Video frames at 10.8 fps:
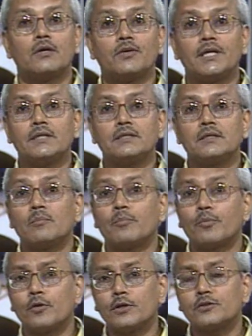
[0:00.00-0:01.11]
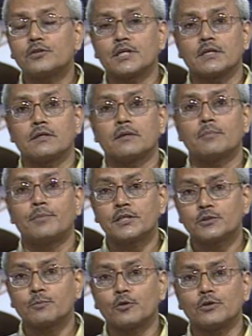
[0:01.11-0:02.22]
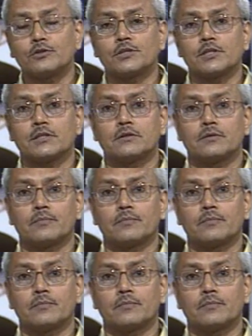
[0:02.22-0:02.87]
read poetry, British poetry.